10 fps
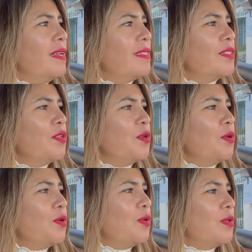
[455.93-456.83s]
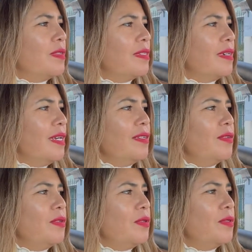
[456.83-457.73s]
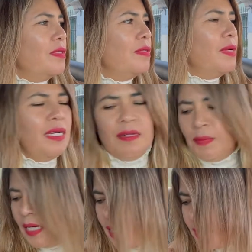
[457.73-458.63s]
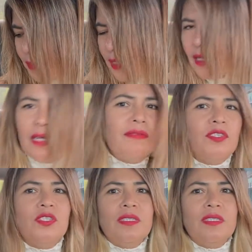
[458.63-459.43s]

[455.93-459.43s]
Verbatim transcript: So I know my my husband loves